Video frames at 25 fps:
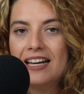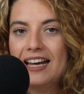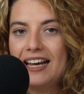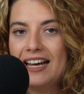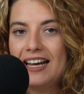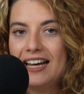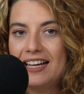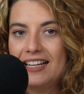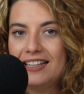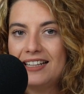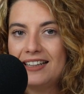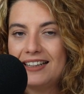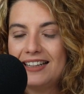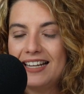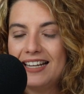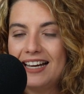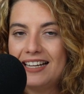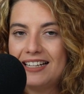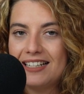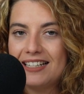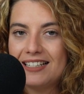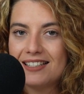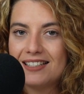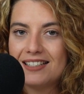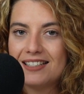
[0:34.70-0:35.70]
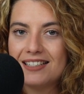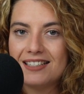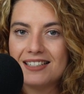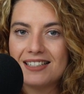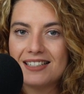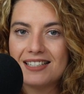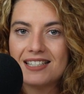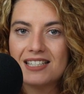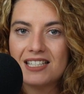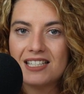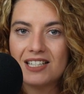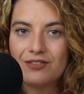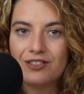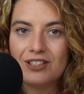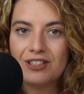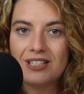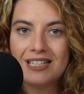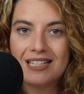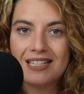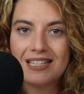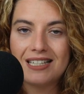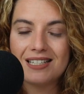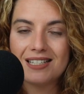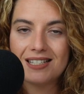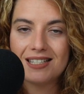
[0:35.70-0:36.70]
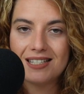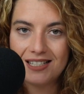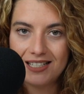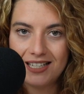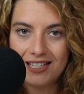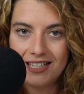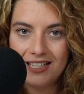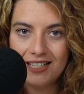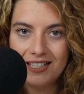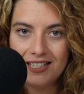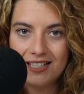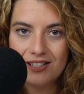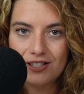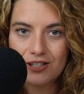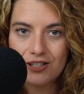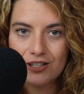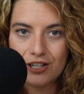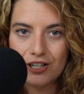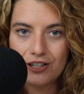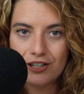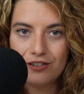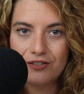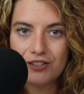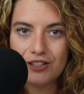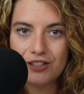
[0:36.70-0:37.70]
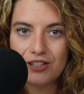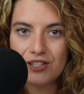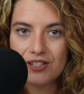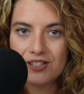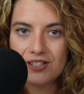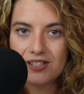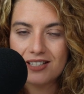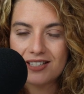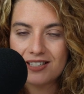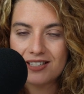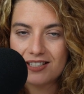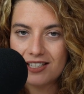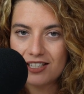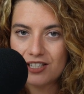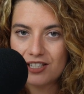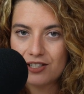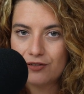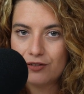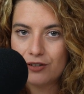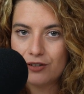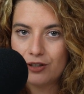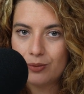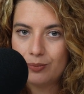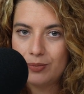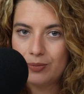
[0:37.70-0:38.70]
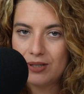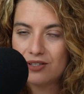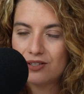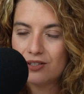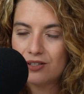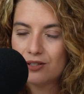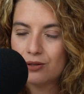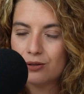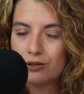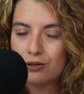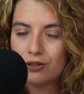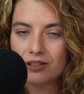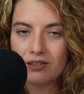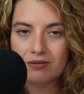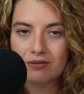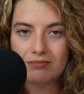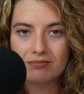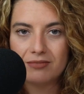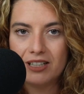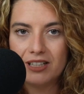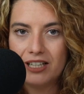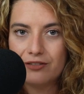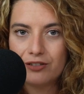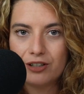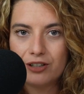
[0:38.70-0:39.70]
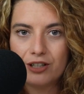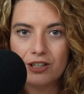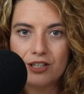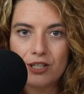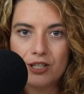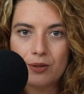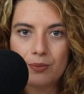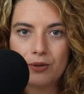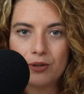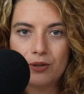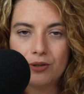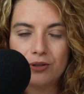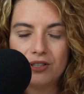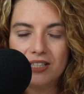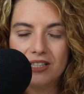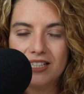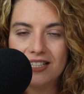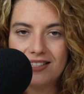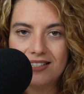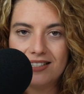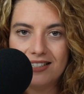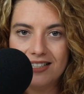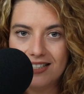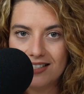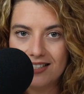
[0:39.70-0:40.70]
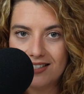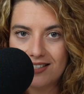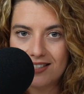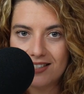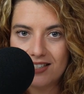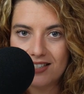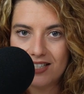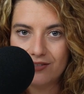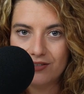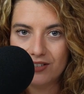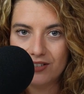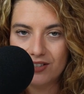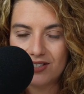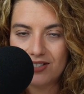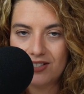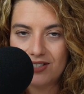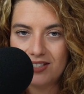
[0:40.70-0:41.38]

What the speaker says: and that is the 7 C's of a successful business, or every entrepreneur needs these 7